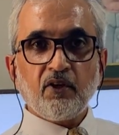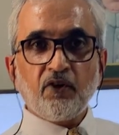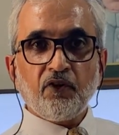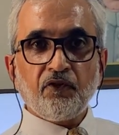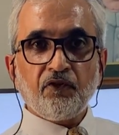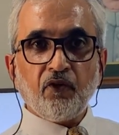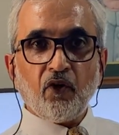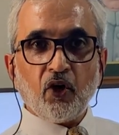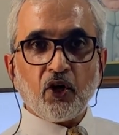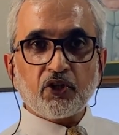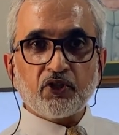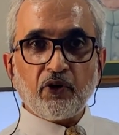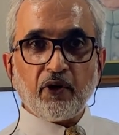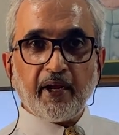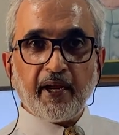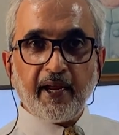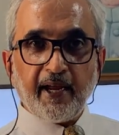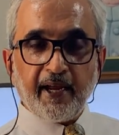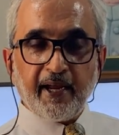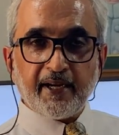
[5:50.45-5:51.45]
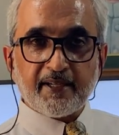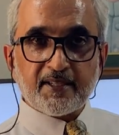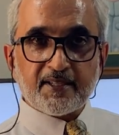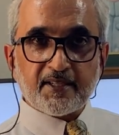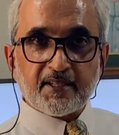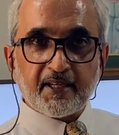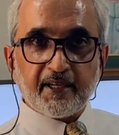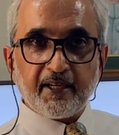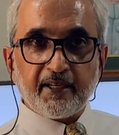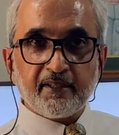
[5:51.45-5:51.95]
for your hand
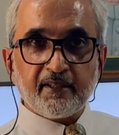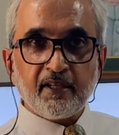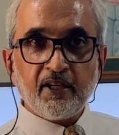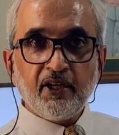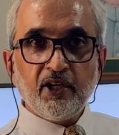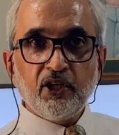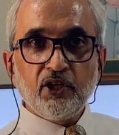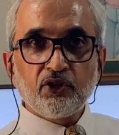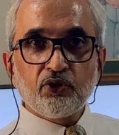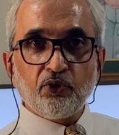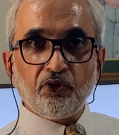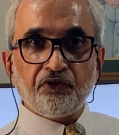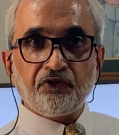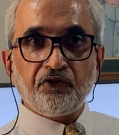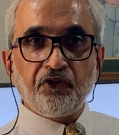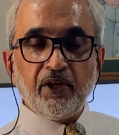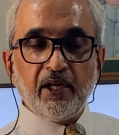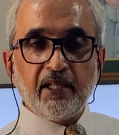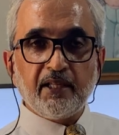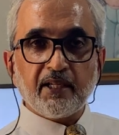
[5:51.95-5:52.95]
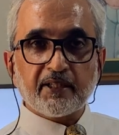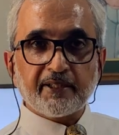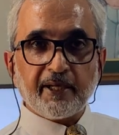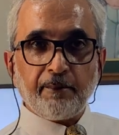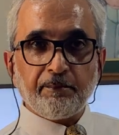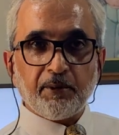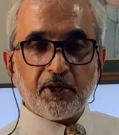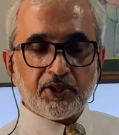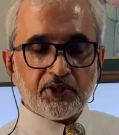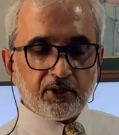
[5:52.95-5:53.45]
skin to feel the
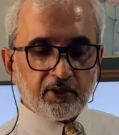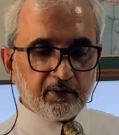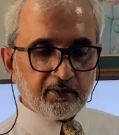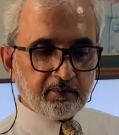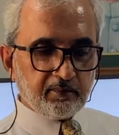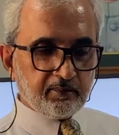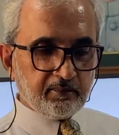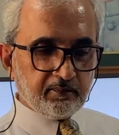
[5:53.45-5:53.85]
temperature.